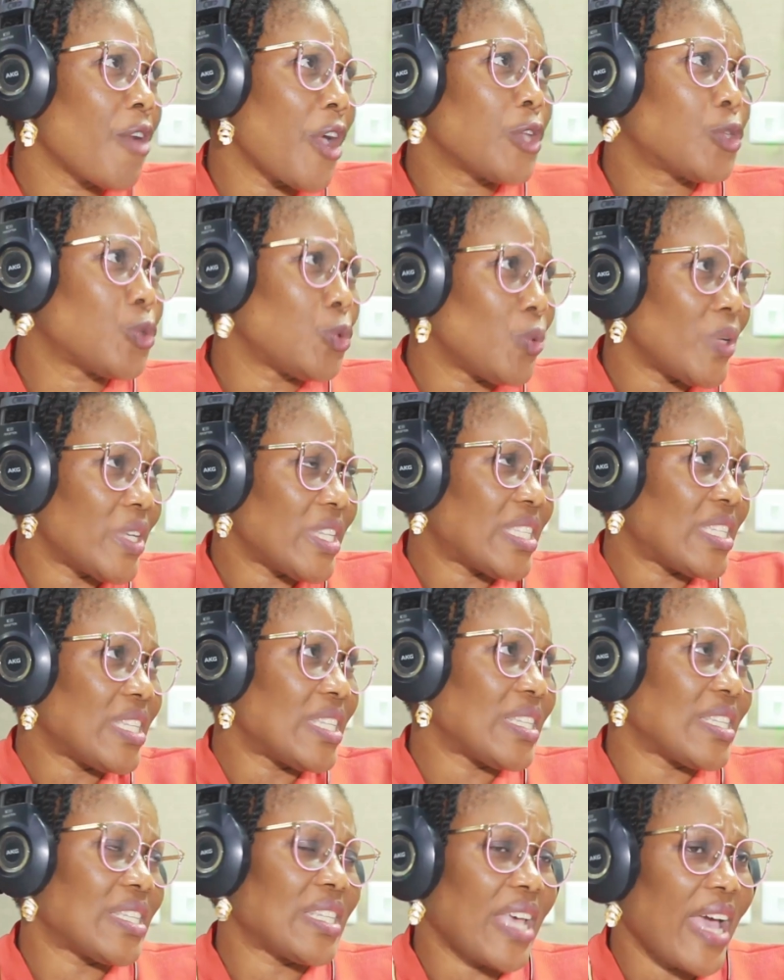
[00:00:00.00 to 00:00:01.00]
for you to do a
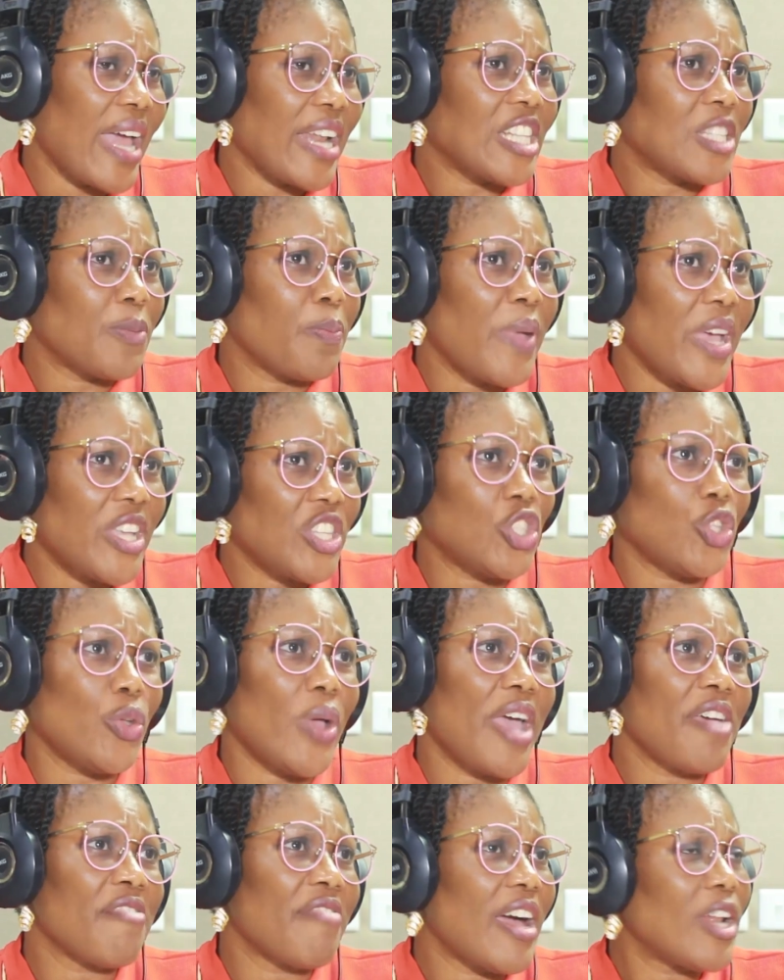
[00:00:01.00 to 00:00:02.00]
CT scan. It's best
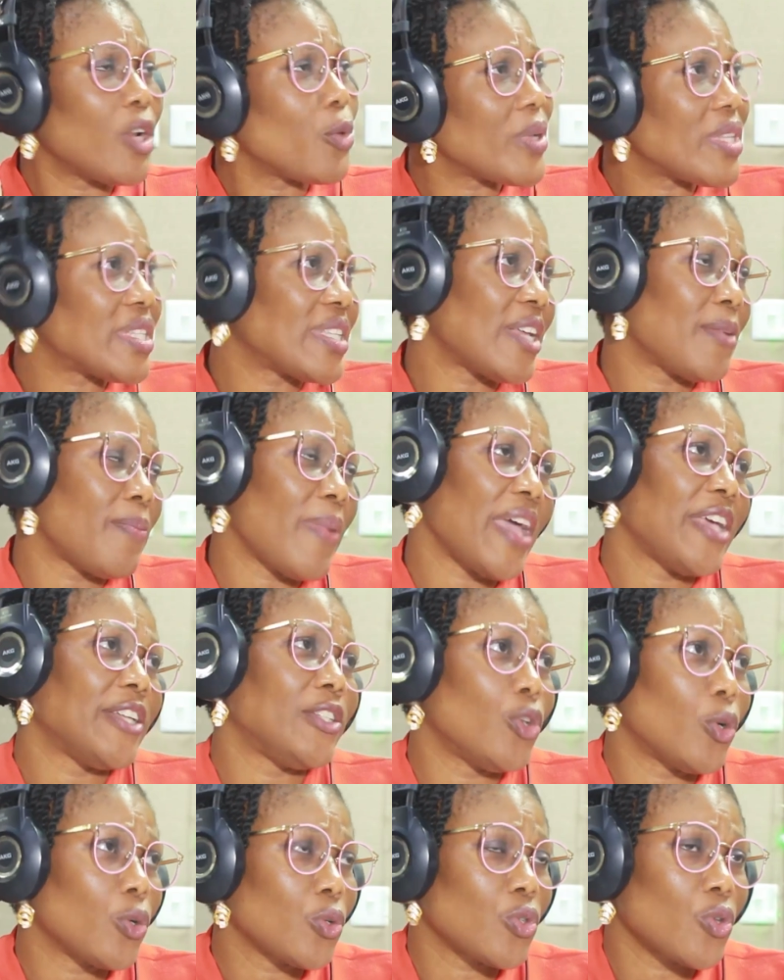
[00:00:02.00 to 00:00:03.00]
you are evaluated by
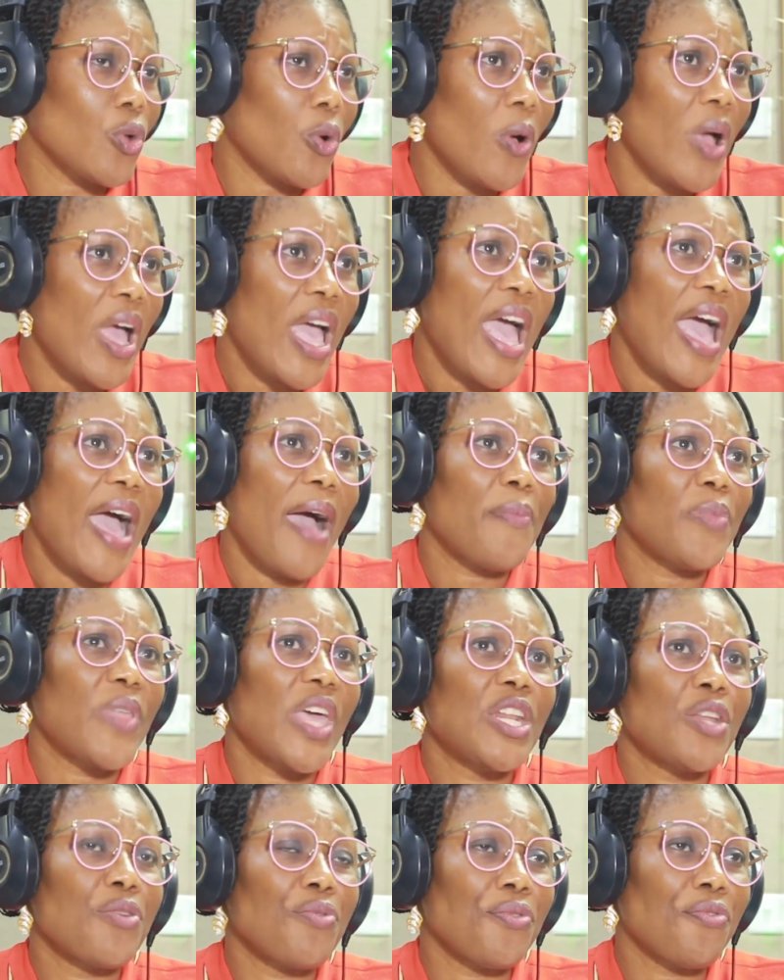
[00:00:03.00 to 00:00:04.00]
a doctor and
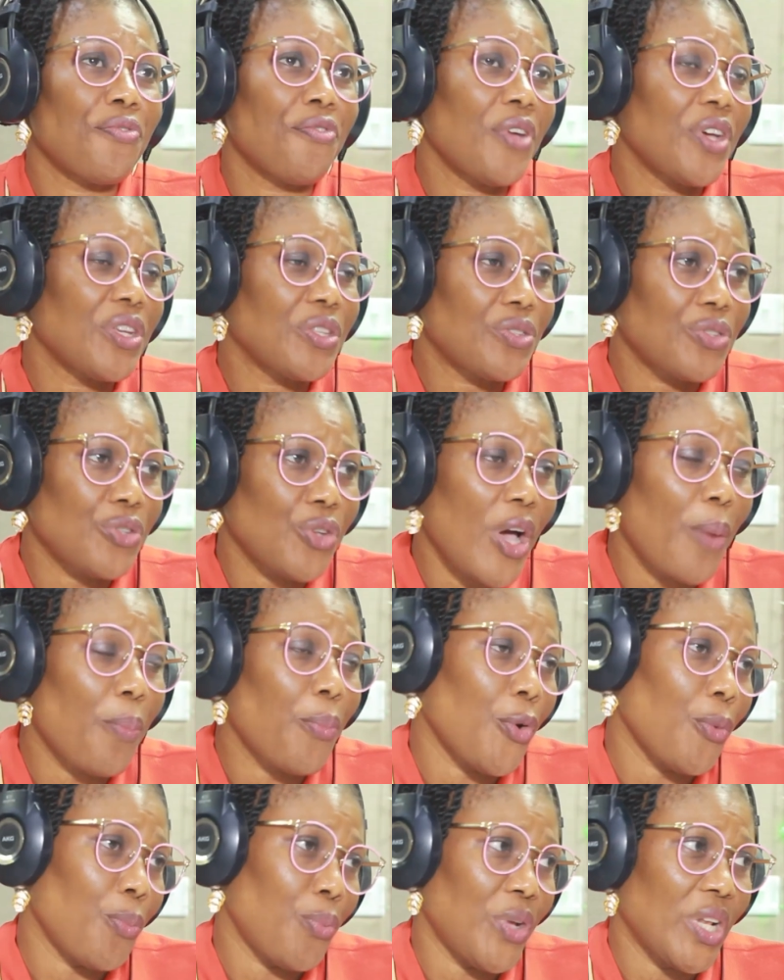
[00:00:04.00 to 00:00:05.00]
then he refers you
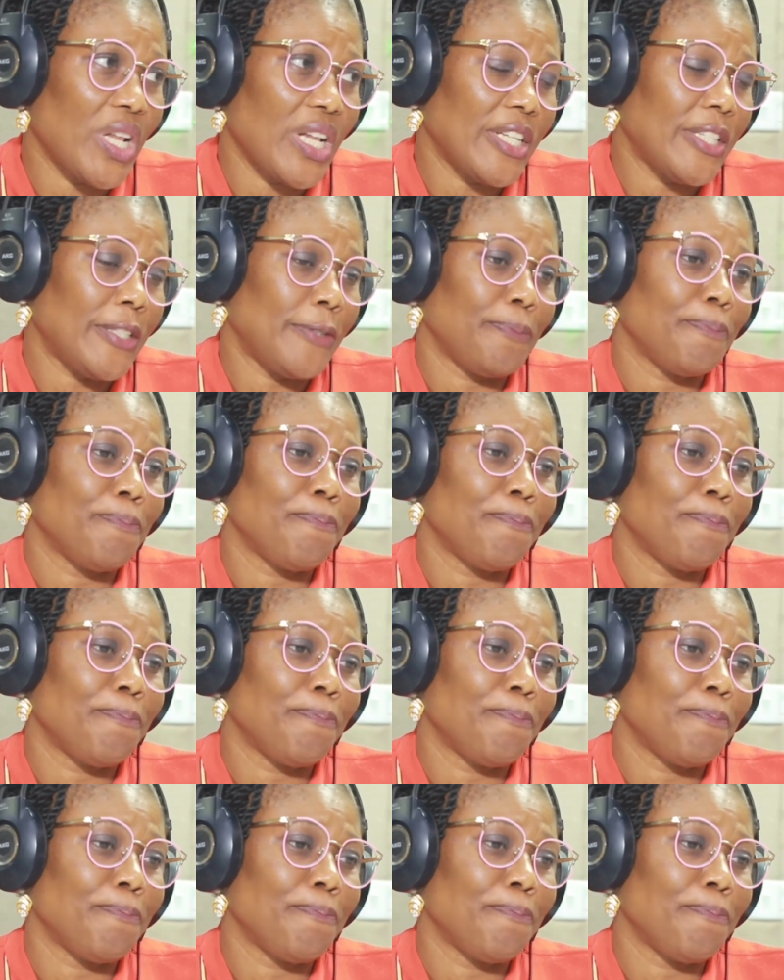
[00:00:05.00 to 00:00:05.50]
appropriately.